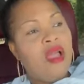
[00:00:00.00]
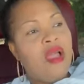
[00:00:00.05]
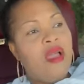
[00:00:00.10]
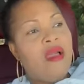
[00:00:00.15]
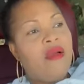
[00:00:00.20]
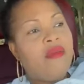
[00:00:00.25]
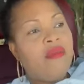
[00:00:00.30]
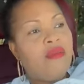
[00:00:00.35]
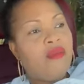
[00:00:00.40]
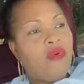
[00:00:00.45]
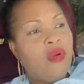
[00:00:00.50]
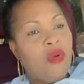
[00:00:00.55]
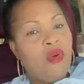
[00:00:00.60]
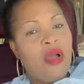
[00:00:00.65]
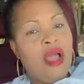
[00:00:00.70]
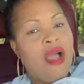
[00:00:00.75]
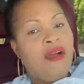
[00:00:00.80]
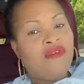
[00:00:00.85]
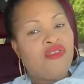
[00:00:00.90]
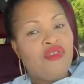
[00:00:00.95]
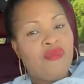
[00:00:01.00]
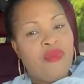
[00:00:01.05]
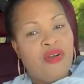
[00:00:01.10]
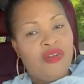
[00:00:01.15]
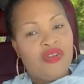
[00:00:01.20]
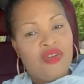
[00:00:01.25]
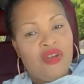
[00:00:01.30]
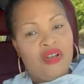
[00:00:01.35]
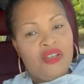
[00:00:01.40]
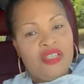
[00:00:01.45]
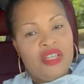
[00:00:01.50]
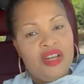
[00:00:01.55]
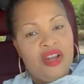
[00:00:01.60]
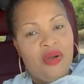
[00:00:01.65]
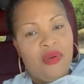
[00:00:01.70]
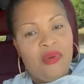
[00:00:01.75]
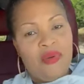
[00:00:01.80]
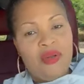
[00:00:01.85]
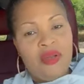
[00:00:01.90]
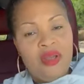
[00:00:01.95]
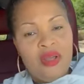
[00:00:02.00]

Hey, we will have too much cousin now.